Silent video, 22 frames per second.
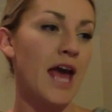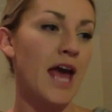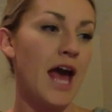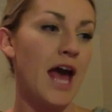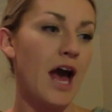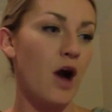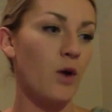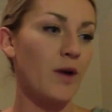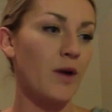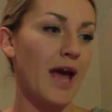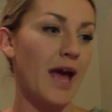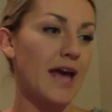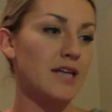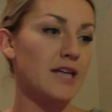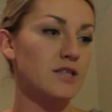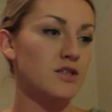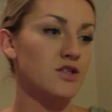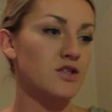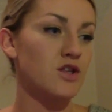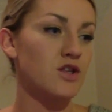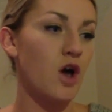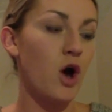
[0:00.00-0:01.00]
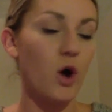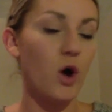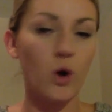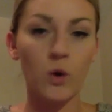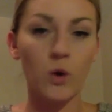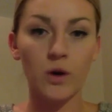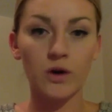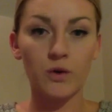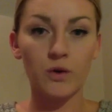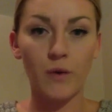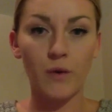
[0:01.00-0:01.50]
Okay,
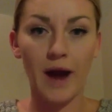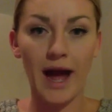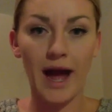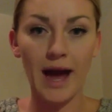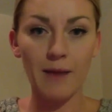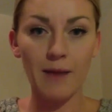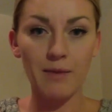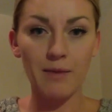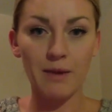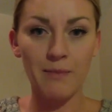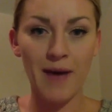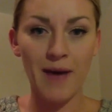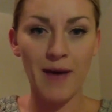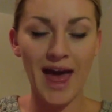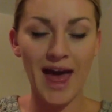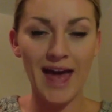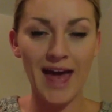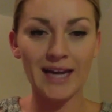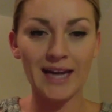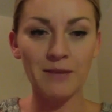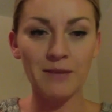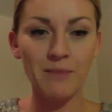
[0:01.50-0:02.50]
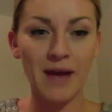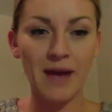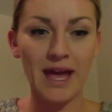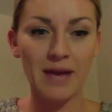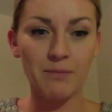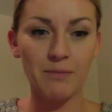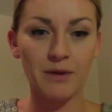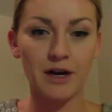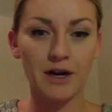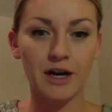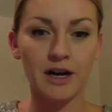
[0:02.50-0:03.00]
so grab a pen and
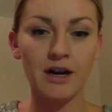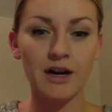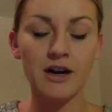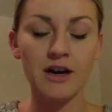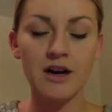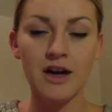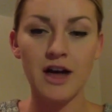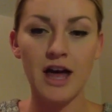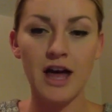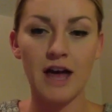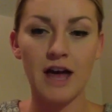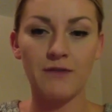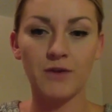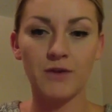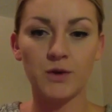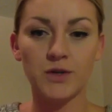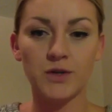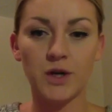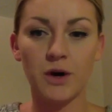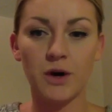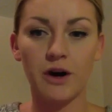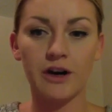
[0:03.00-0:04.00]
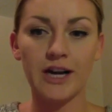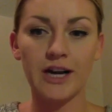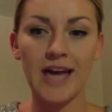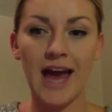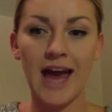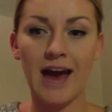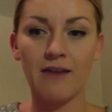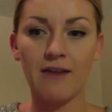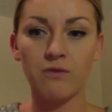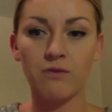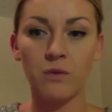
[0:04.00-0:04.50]
paper if you don't already
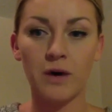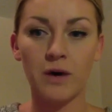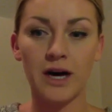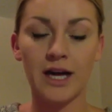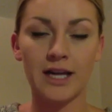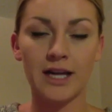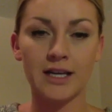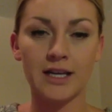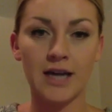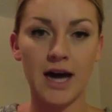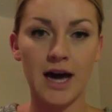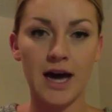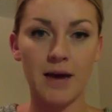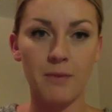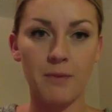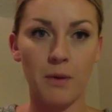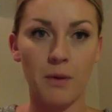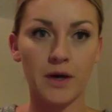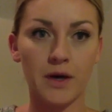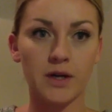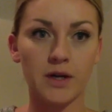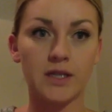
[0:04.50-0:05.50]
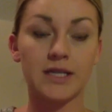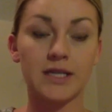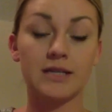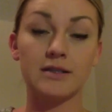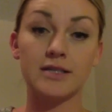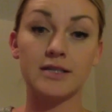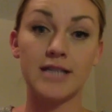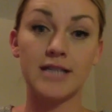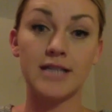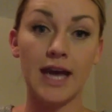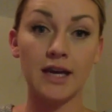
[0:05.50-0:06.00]
have one. I want you to
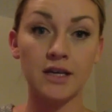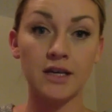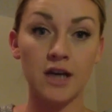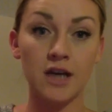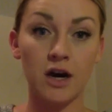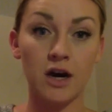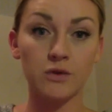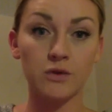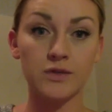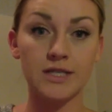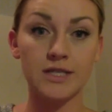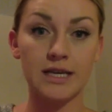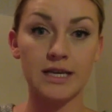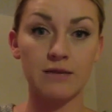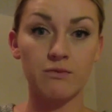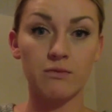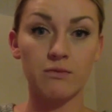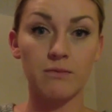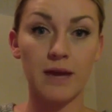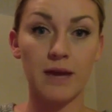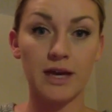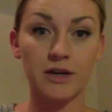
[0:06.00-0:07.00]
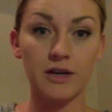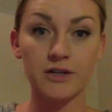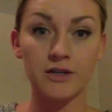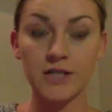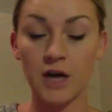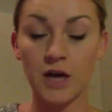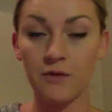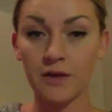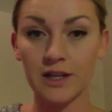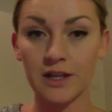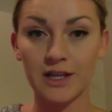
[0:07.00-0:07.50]
take notes and make
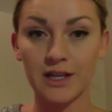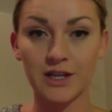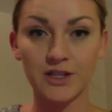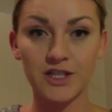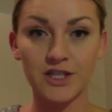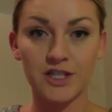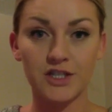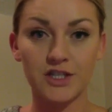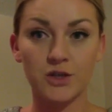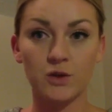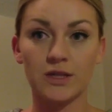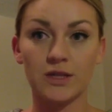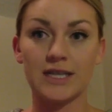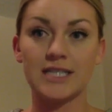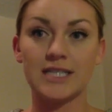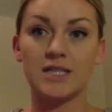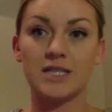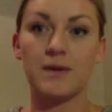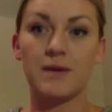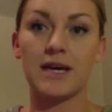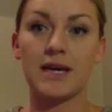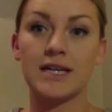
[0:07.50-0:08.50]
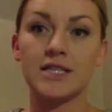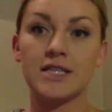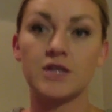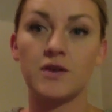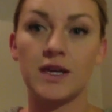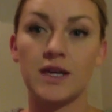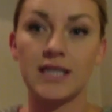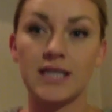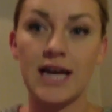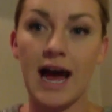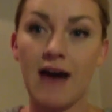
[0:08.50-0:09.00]
yourself a little to-do list because you
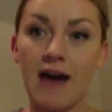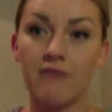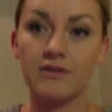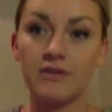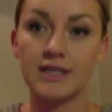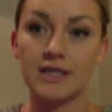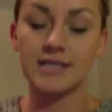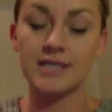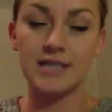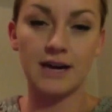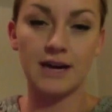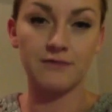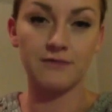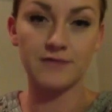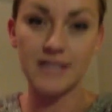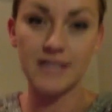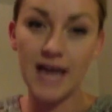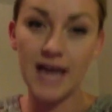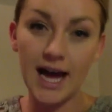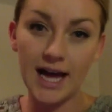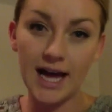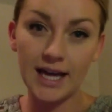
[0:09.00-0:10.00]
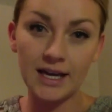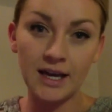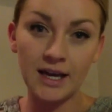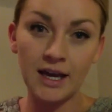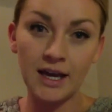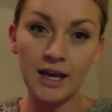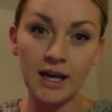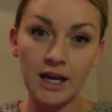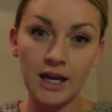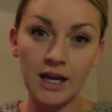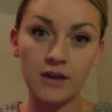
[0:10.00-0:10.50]
need to have this stuff done
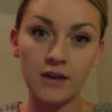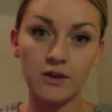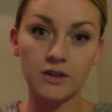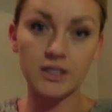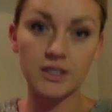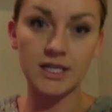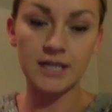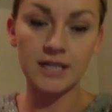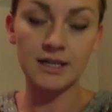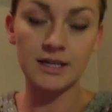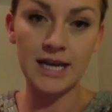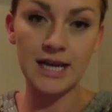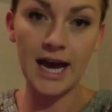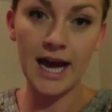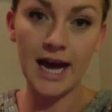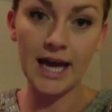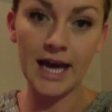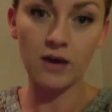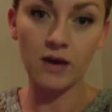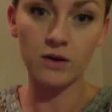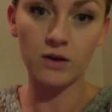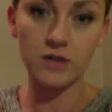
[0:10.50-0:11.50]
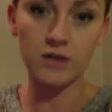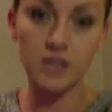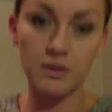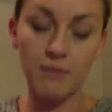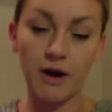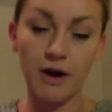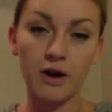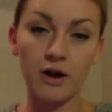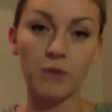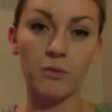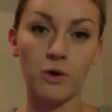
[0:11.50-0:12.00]
either tonight or
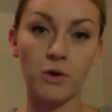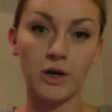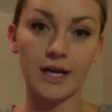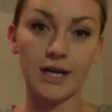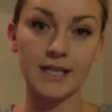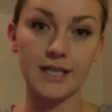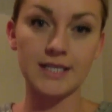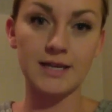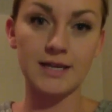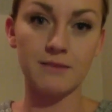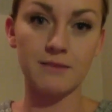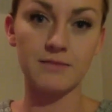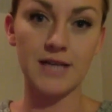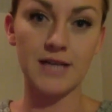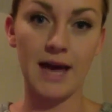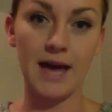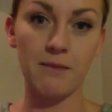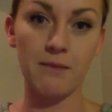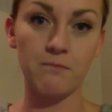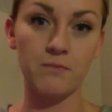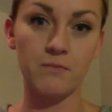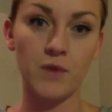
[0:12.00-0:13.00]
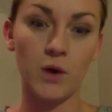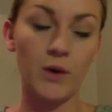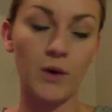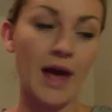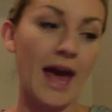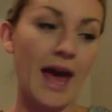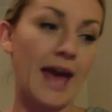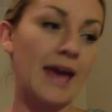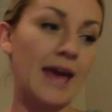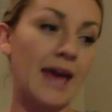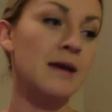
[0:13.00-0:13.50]
tomorrow morning sometime,
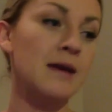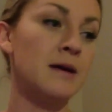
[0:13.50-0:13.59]
okay?